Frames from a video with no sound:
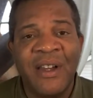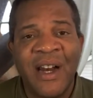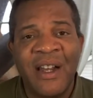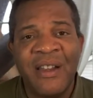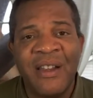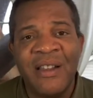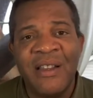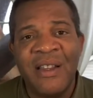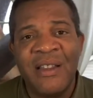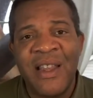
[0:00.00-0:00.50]
And I
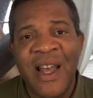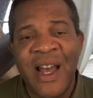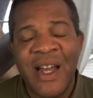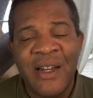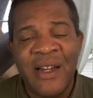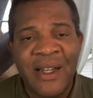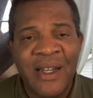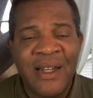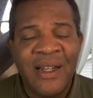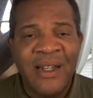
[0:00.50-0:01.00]
think that
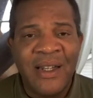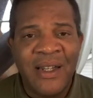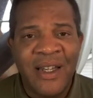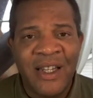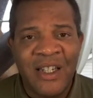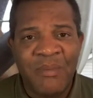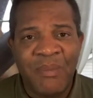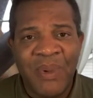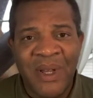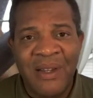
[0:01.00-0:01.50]
that
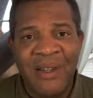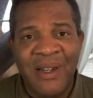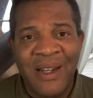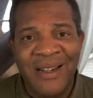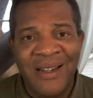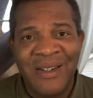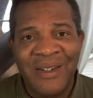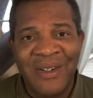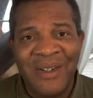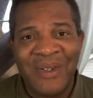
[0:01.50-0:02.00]
has been
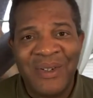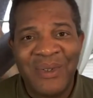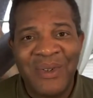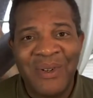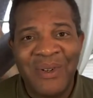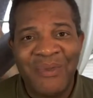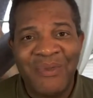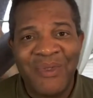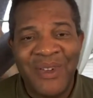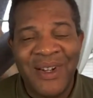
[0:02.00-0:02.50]
the, the sort
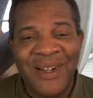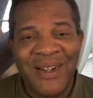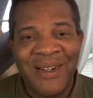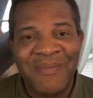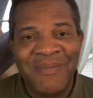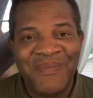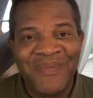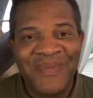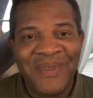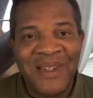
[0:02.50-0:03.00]
of the,